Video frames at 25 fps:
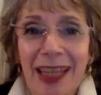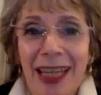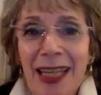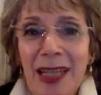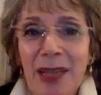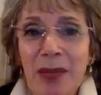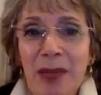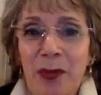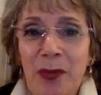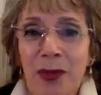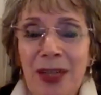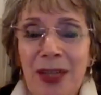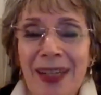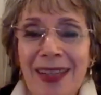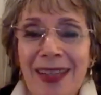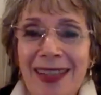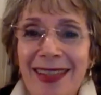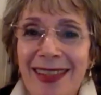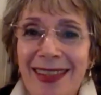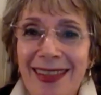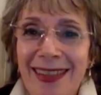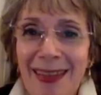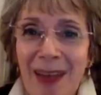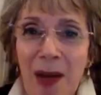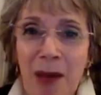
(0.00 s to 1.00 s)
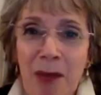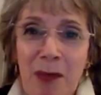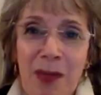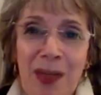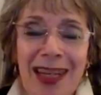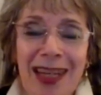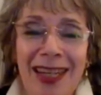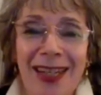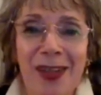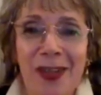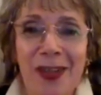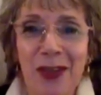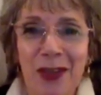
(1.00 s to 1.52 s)
and embraced his
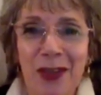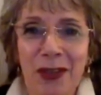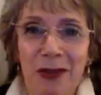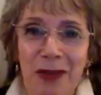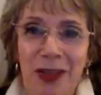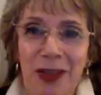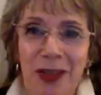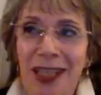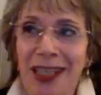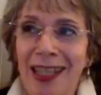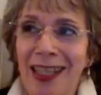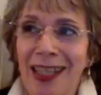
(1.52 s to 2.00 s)
combination of